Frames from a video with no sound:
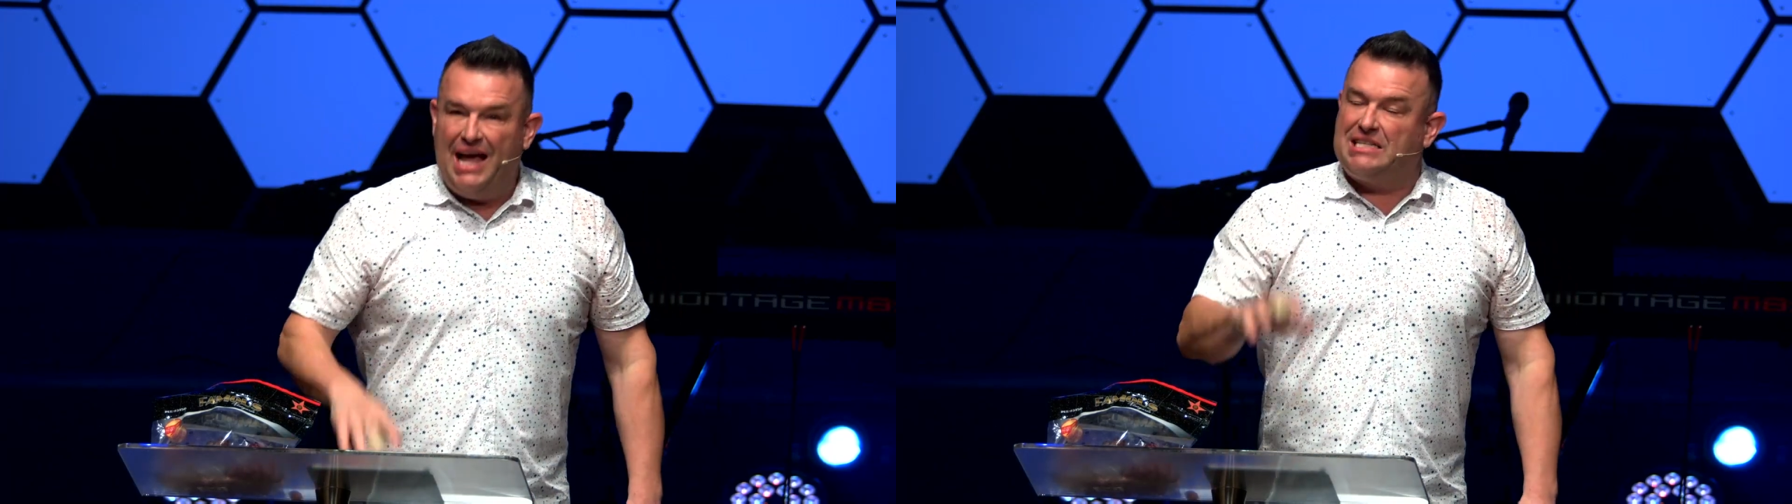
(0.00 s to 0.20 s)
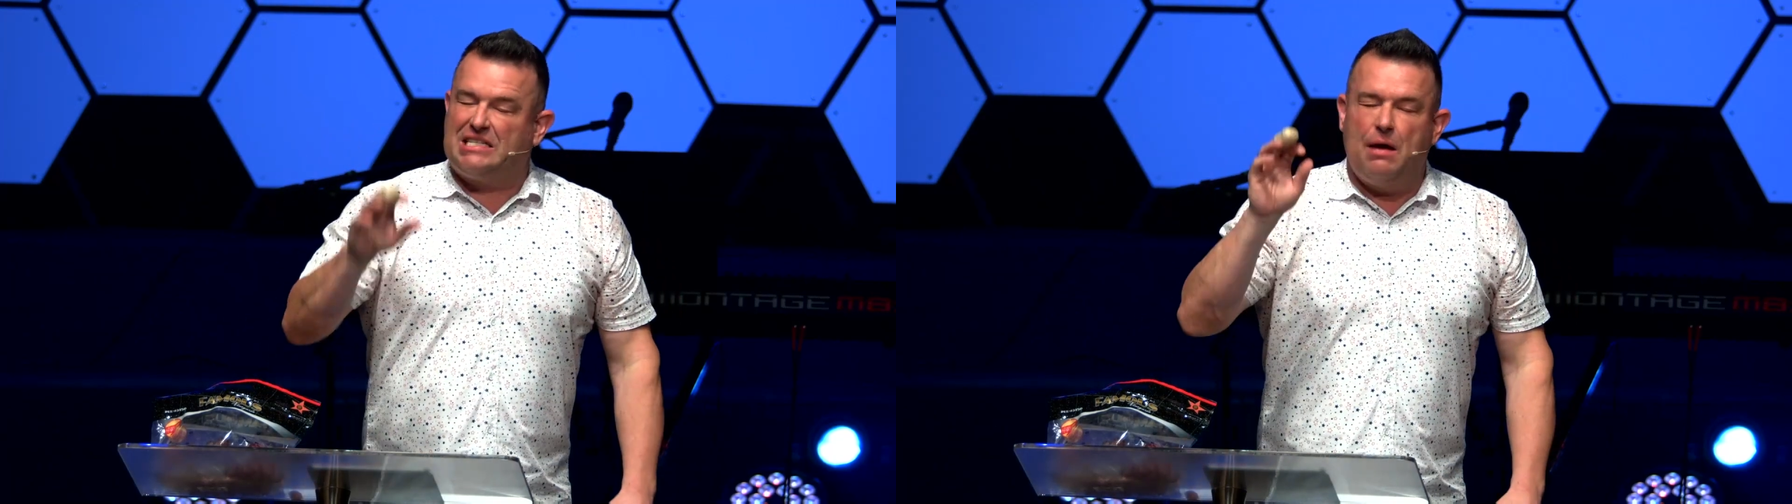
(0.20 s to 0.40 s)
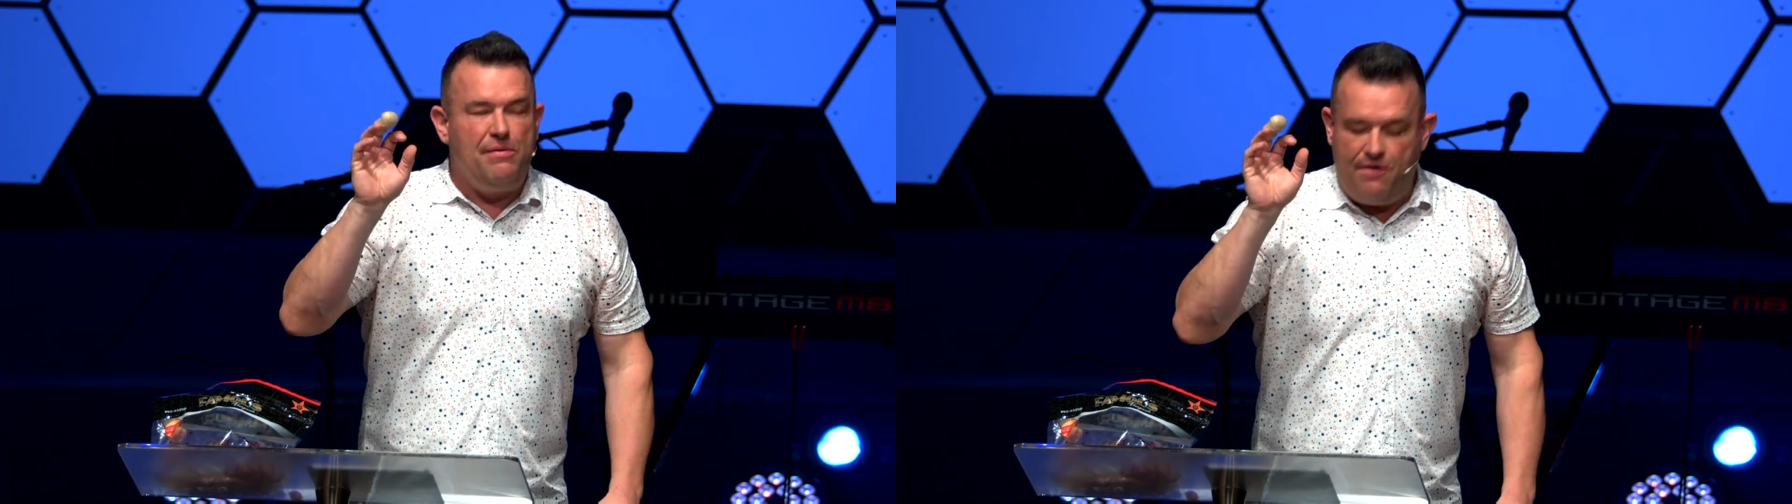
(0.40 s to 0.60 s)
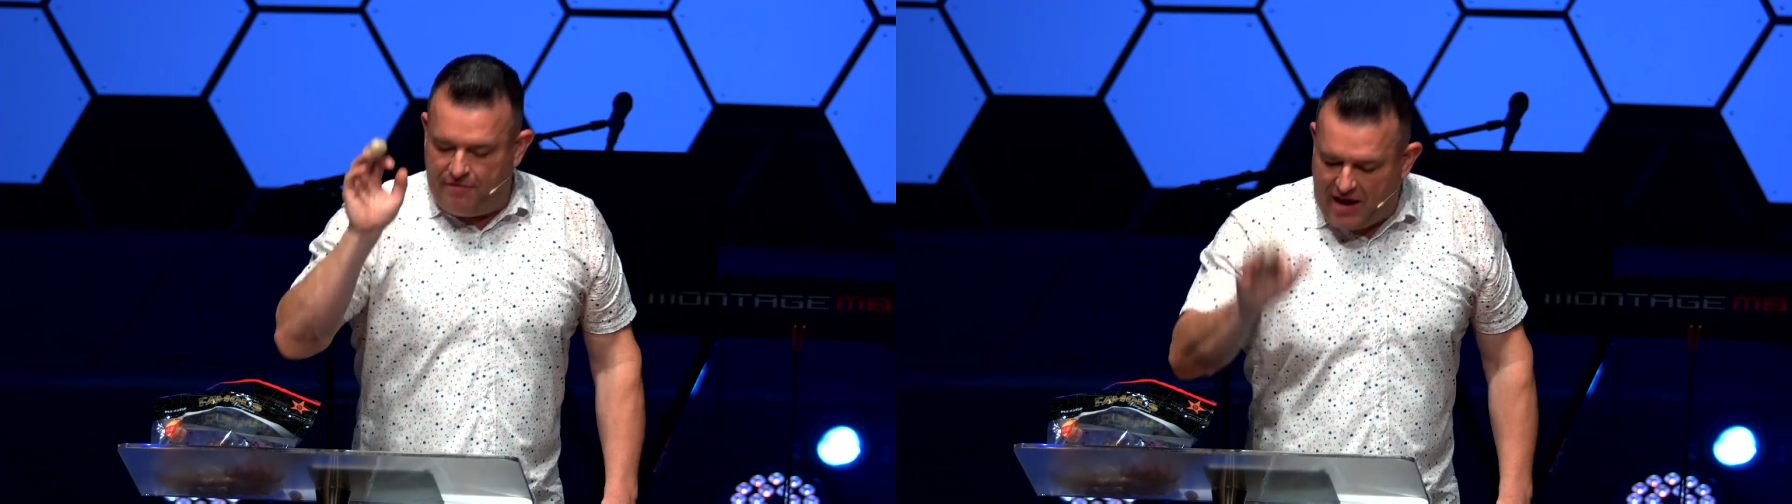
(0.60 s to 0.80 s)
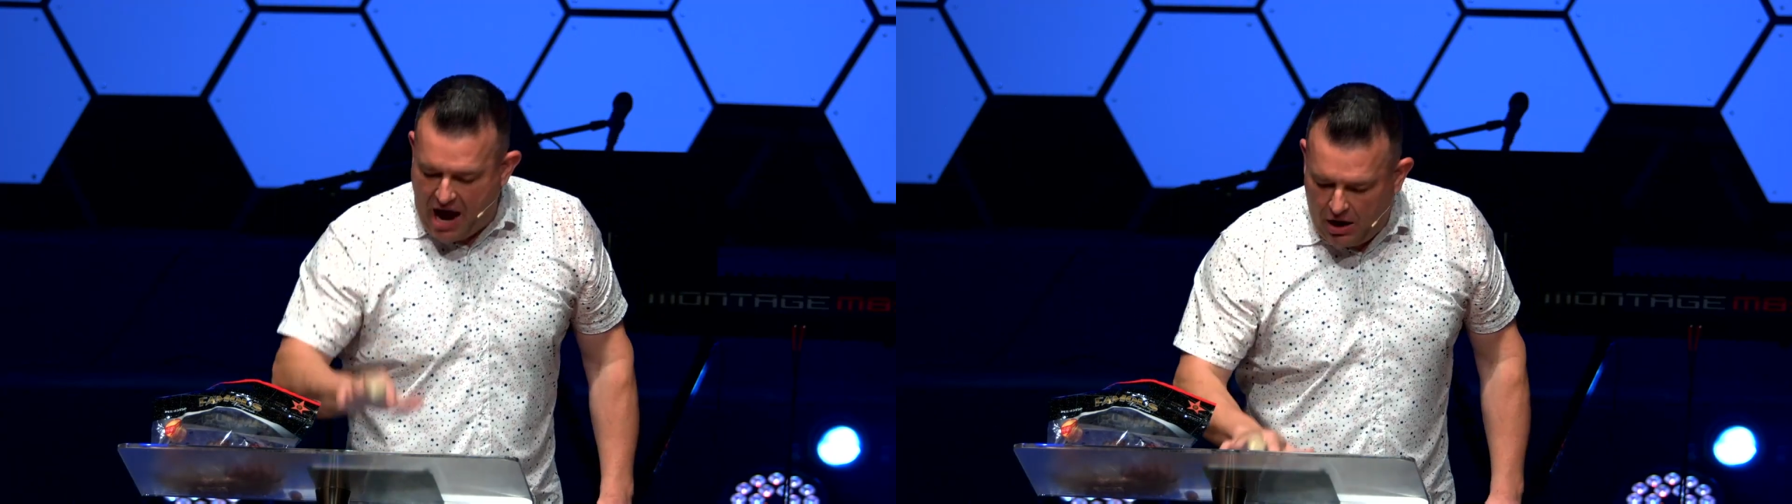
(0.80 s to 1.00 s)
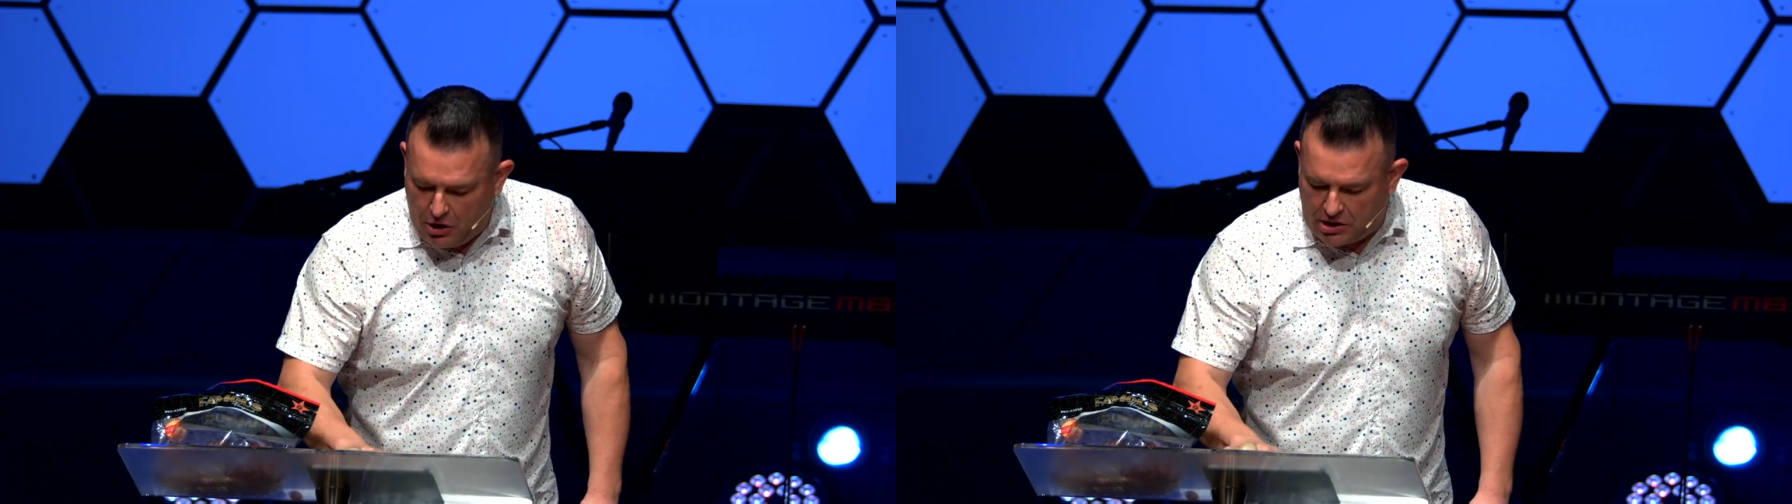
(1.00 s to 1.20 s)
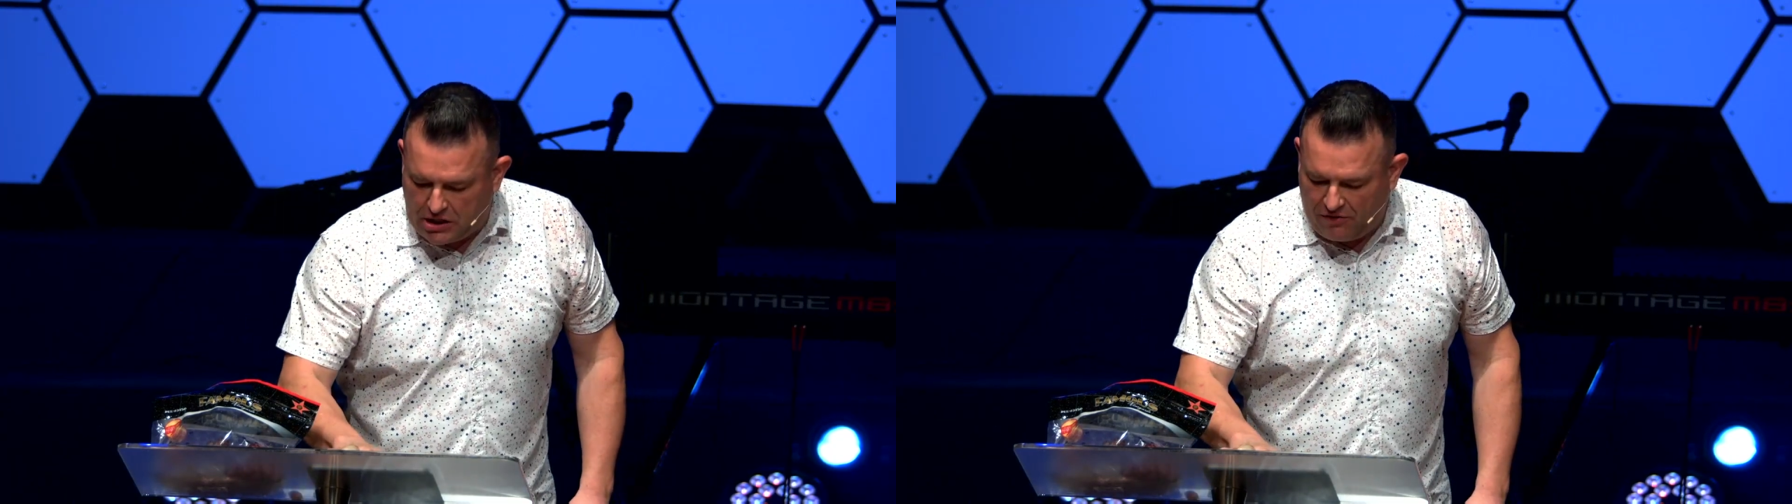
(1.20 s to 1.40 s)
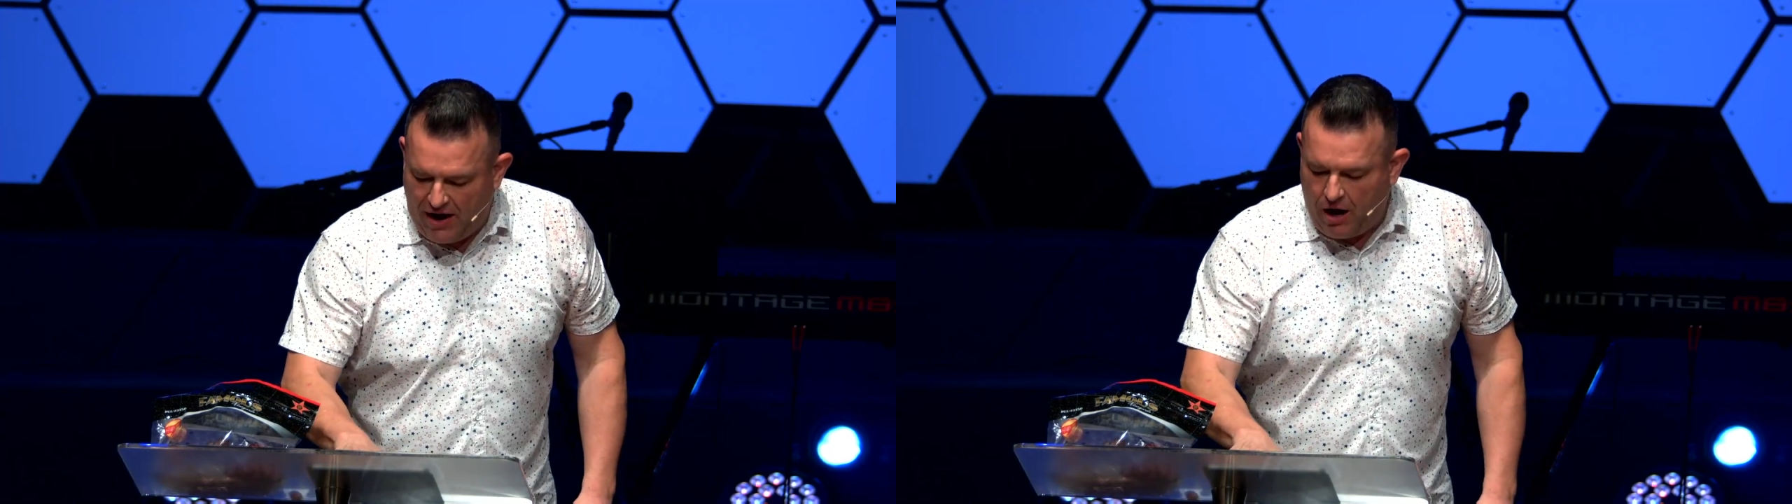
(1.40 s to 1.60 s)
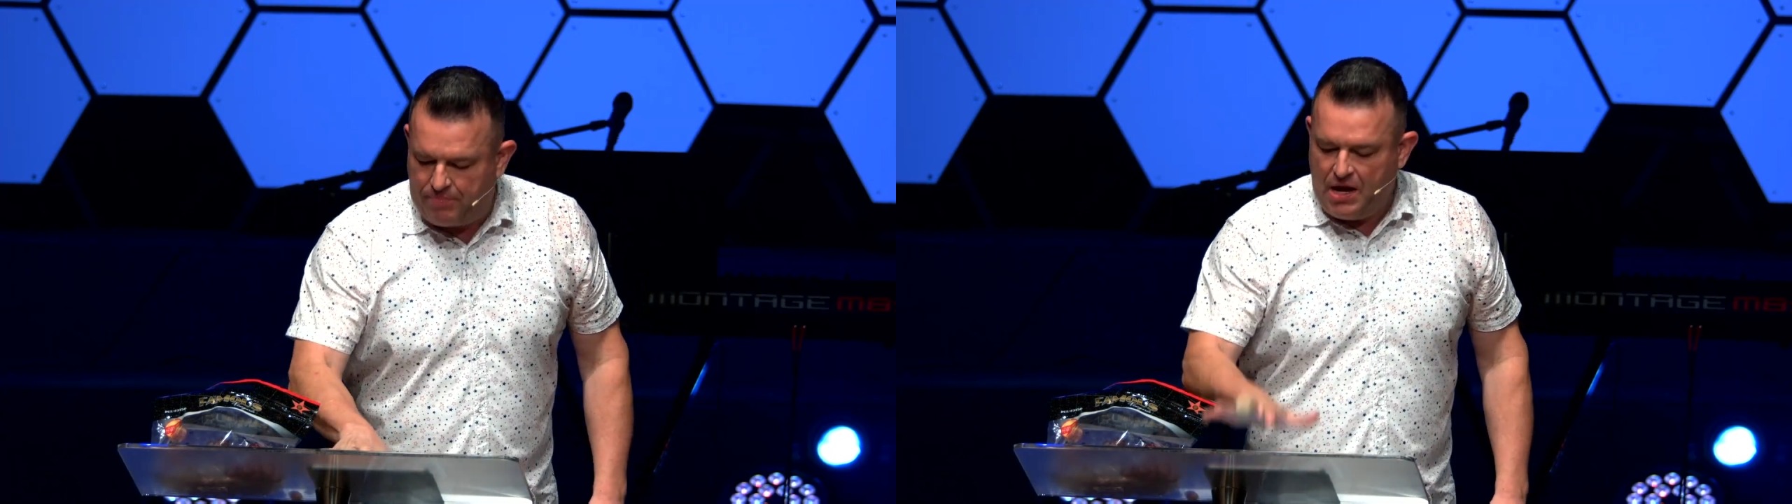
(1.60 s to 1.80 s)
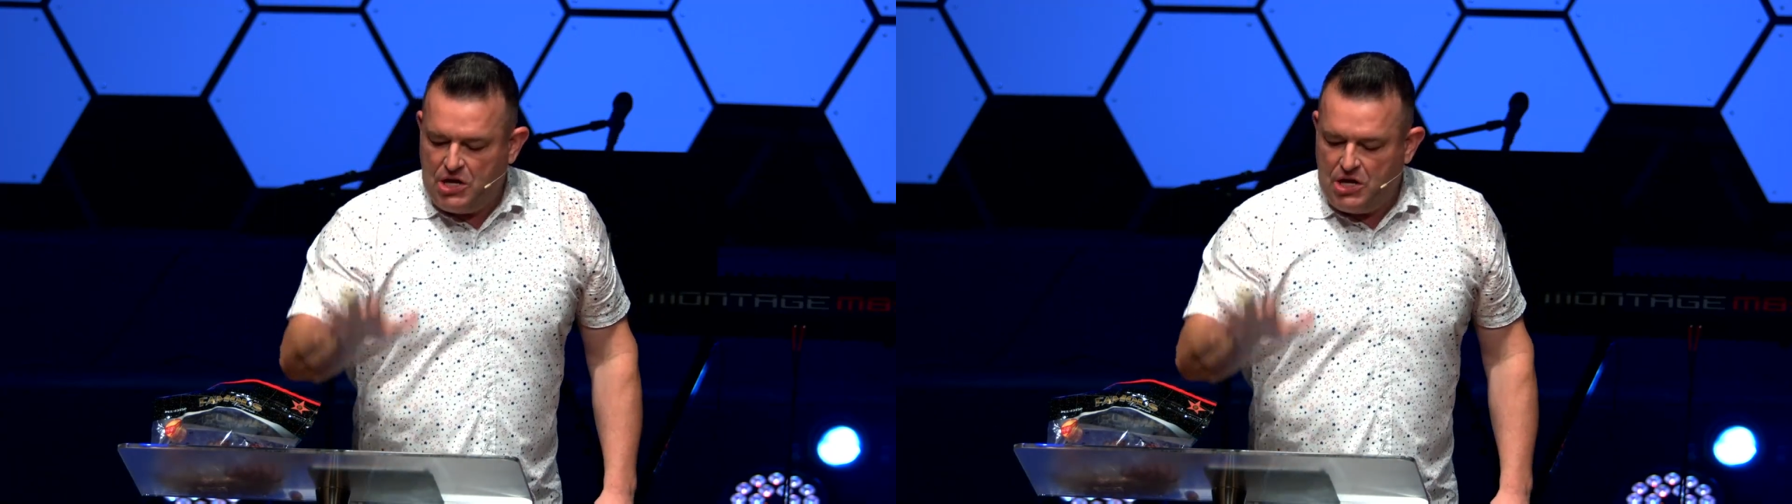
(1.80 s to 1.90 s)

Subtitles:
And some of you have counted yourself out.